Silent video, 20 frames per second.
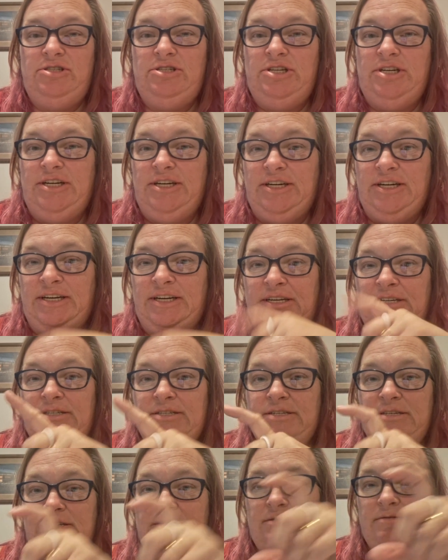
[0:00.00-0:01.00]

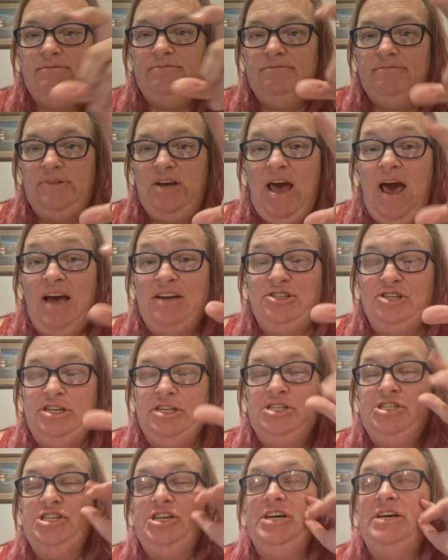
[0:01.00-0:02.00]
chicks,
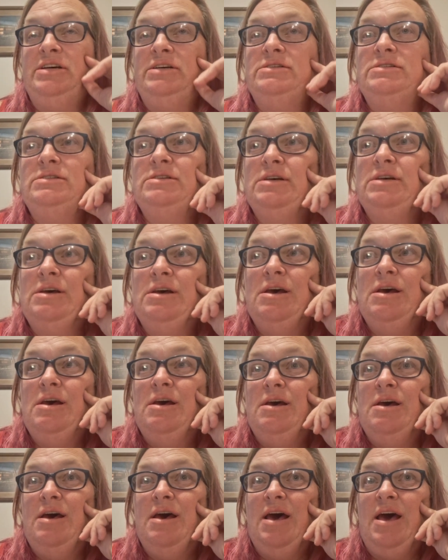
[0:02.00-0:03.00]
hatching chicks,
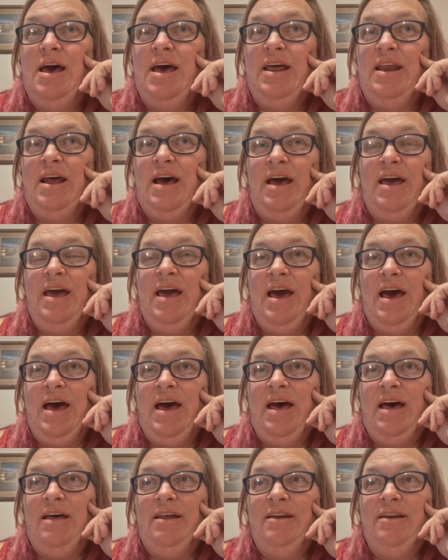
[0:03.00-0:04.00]
and I
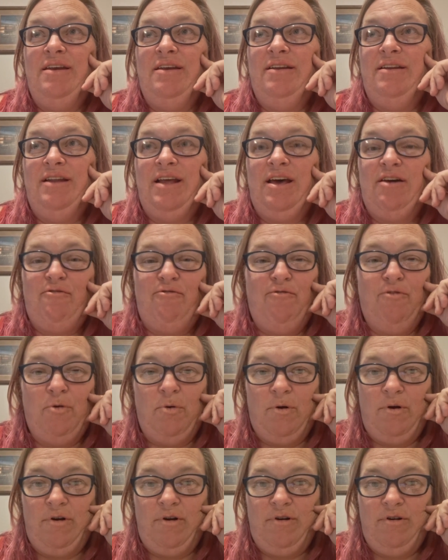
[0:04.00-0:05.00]
had like
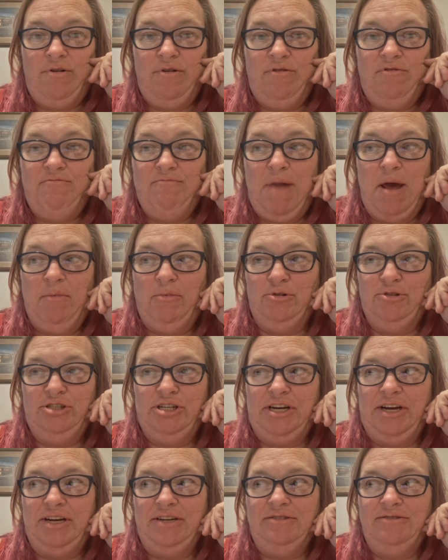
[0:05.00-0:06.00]
4 Mabel
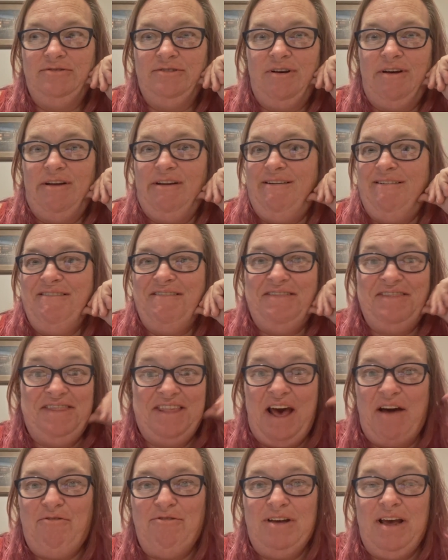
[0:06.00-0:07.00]
chickens, and
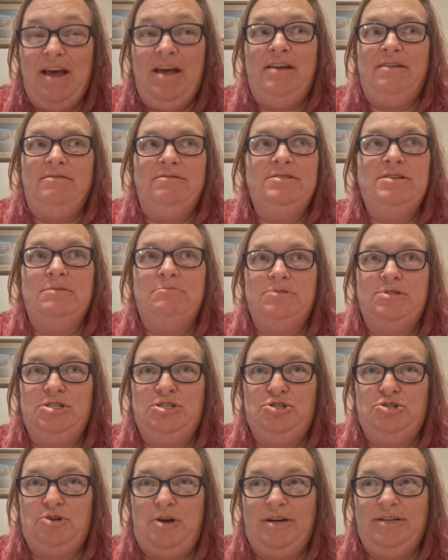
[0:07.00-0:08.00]
and some
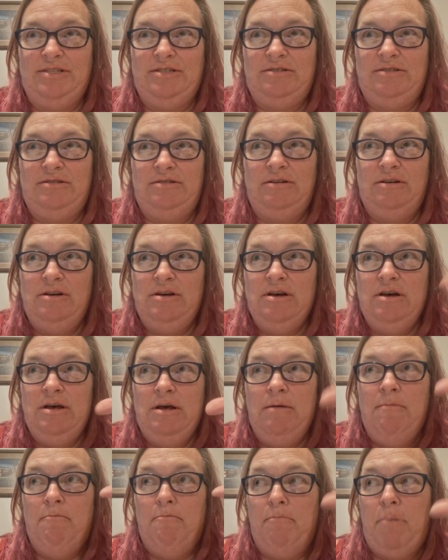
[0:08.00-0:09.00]
stress
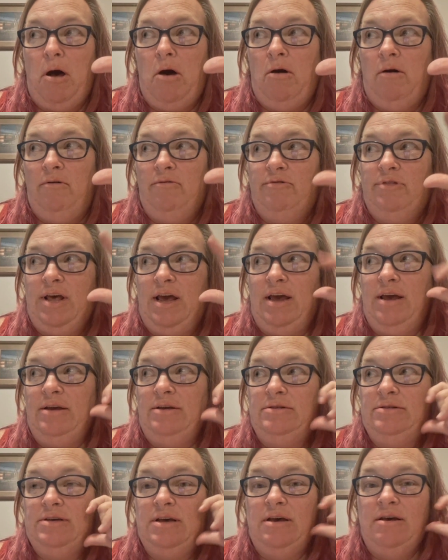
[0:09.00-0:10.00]
ball
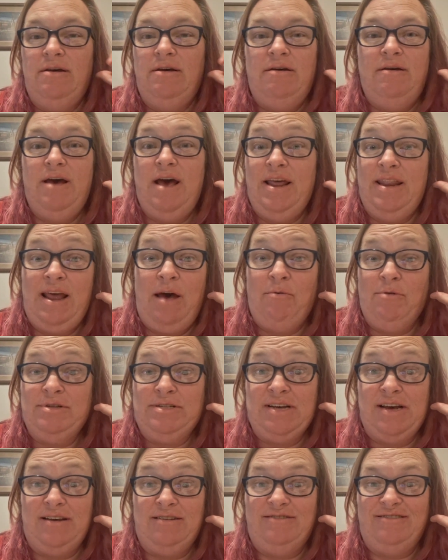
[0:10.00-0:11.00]
things, and that
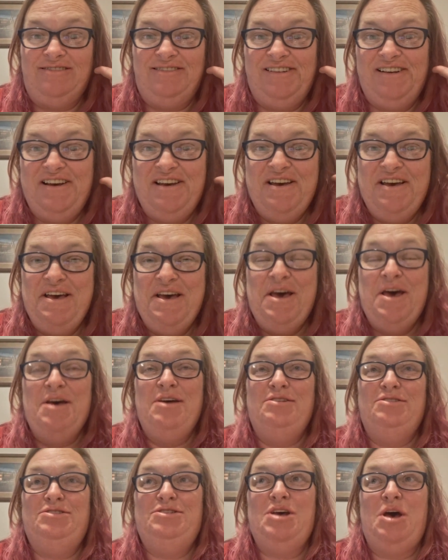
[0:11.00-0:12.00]
was it.
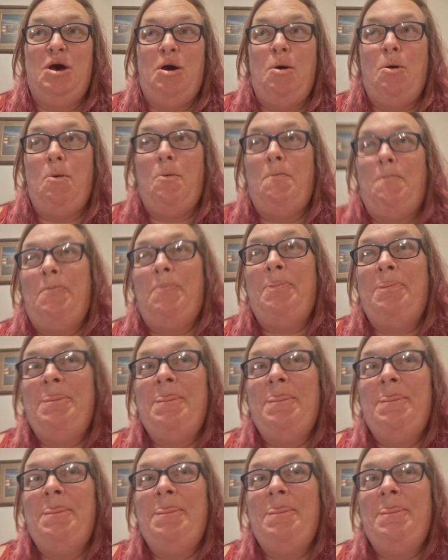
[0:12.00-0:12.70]
So